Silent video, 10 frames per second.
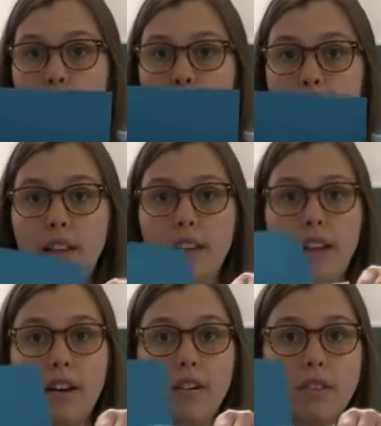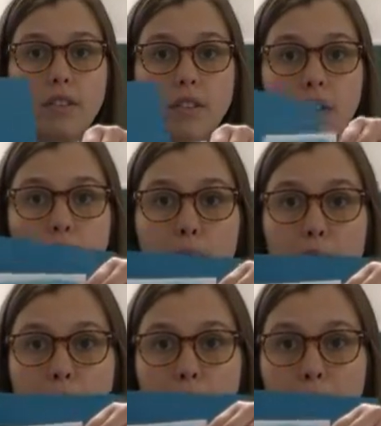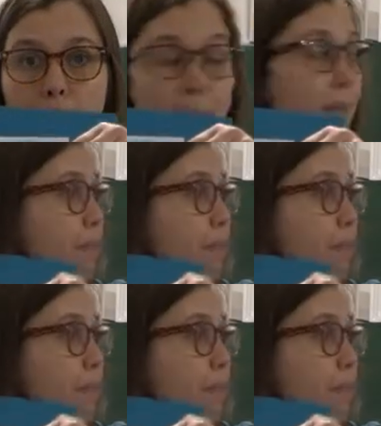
right there, so it'll pop up.